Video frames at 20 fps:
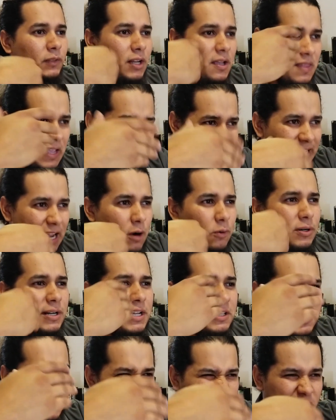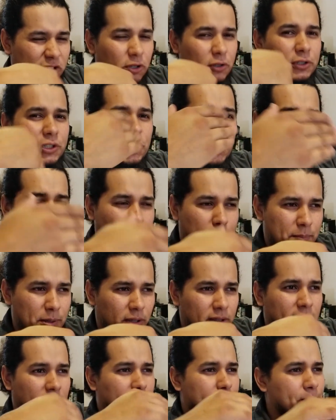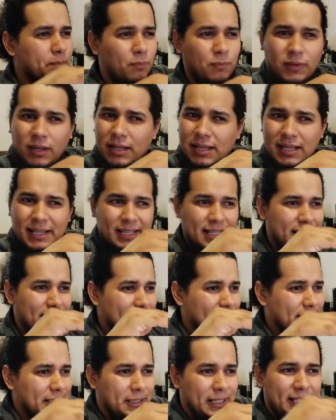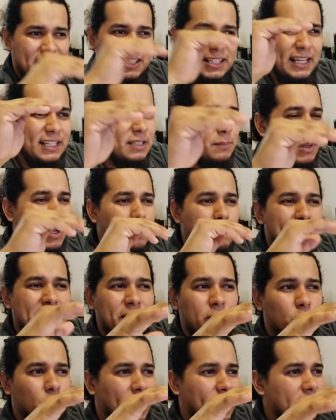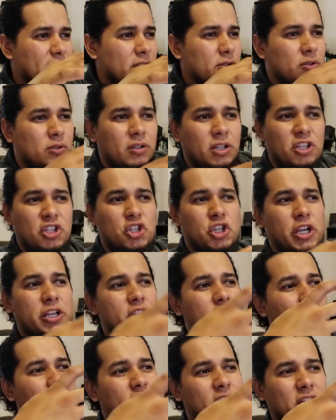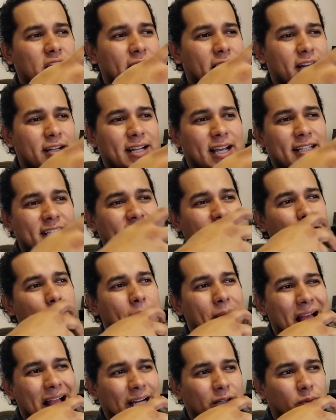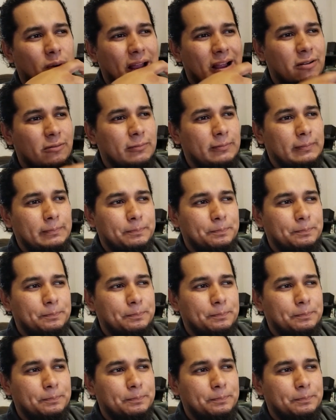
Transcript: That sourness is starting to build up. It stays about mid range. The ginger's there, nice in the background.